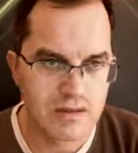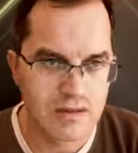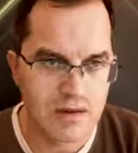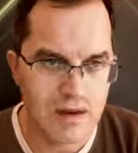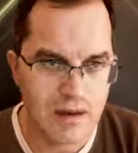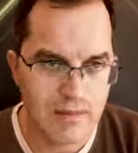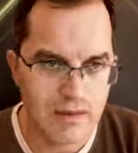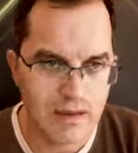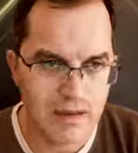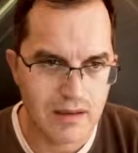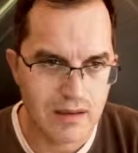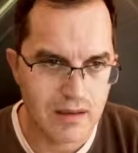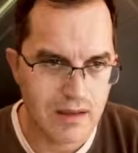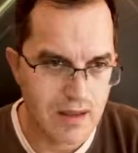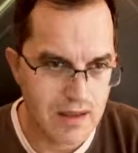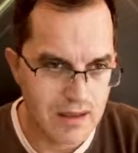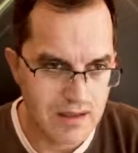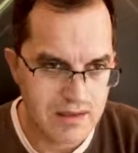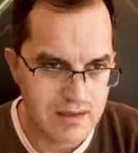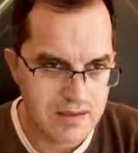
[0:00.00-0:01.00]
I mean, he
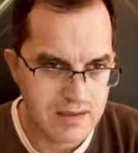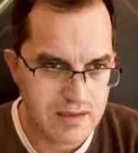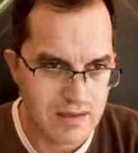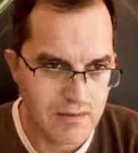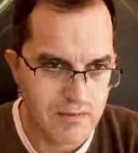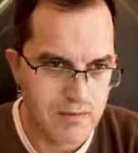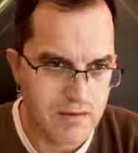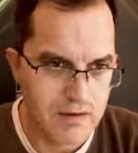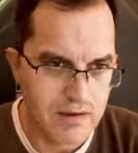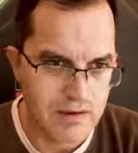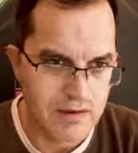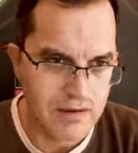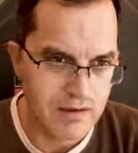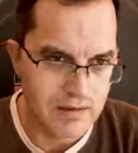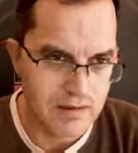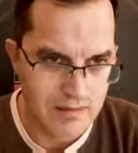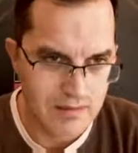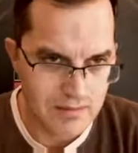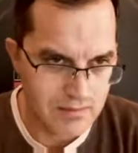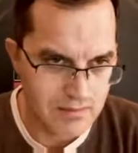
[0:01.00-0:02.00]
is somewhere
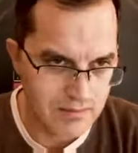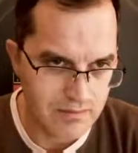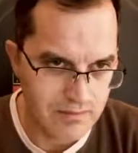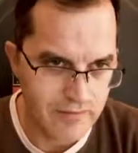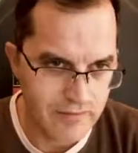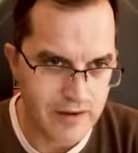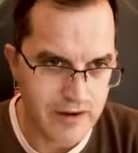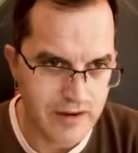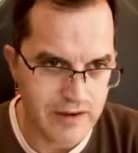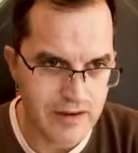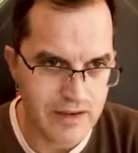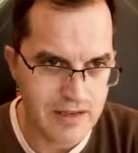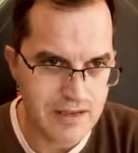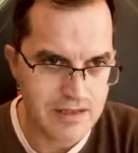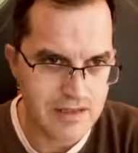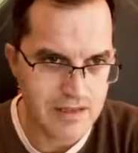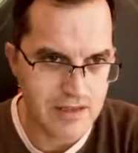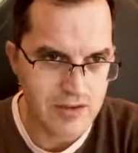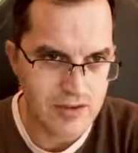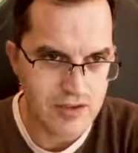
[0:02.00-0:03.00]
in Far East,
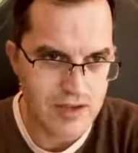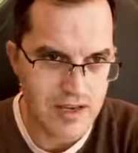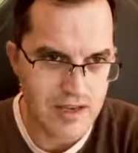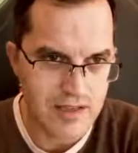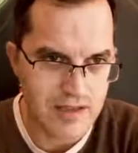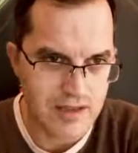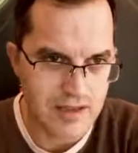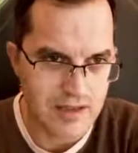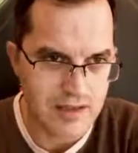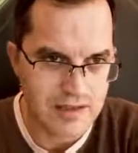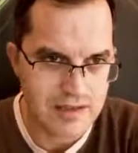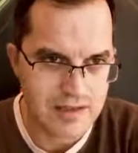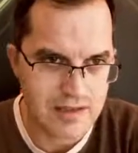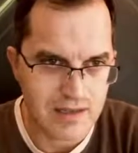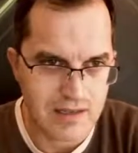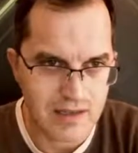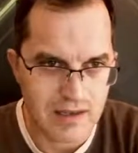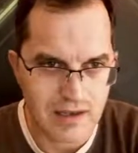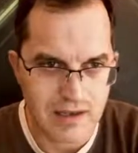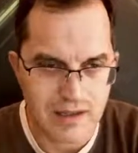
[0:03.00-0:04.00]
in China, let's say,
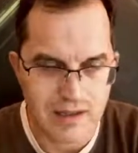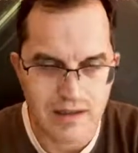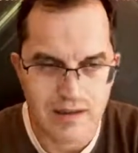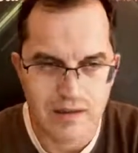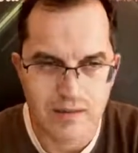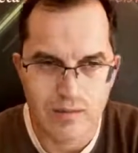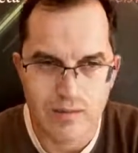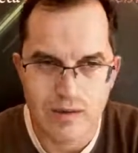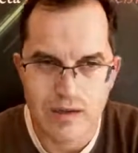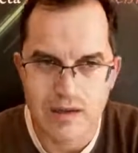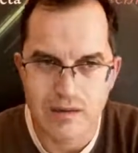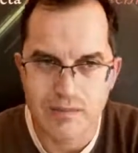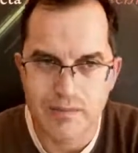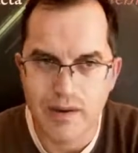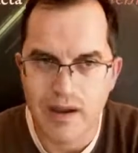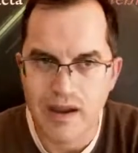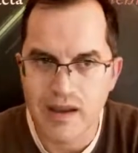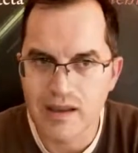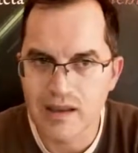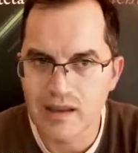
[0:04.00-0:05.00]
and we are
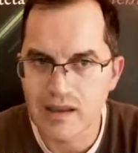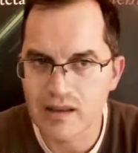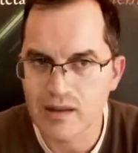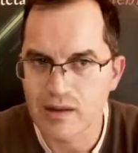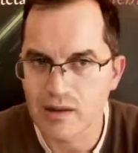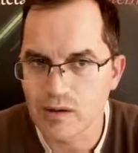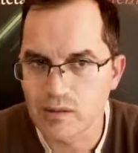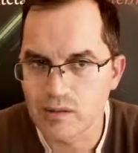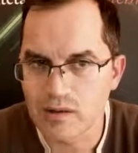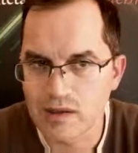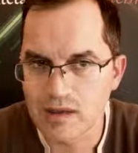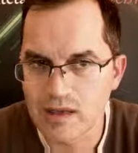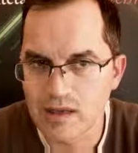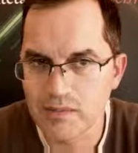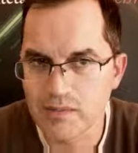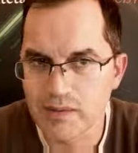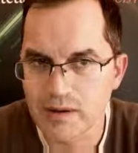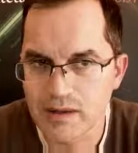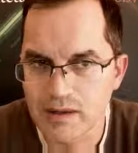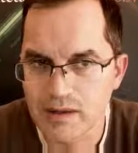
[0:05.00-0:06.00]
buying it over
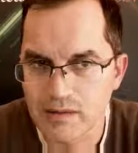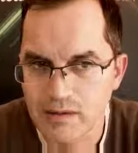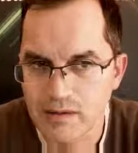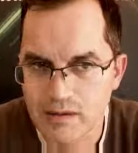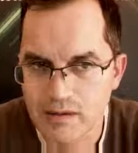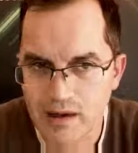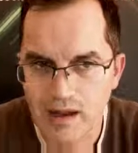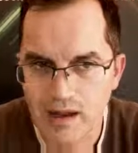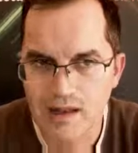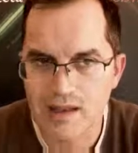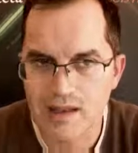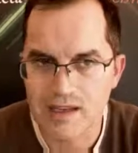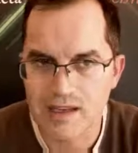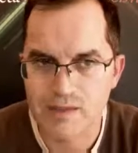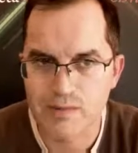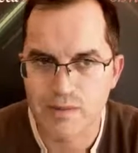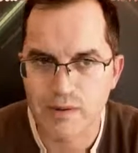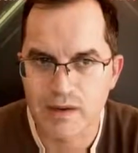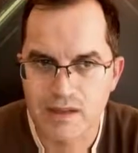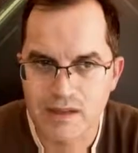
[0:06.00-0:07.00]
eBay or
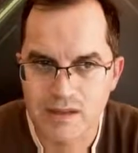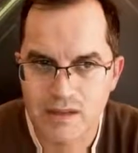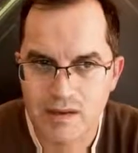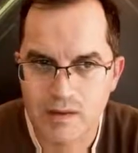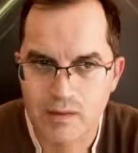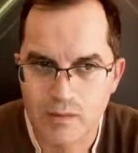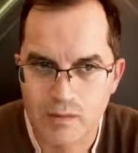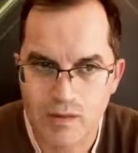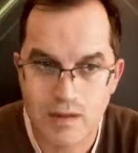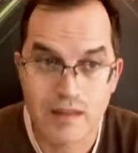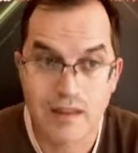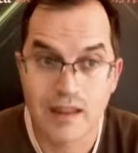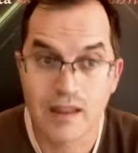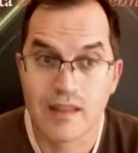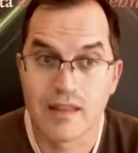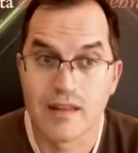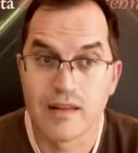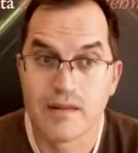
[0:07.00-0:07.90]
AliExpress. What then?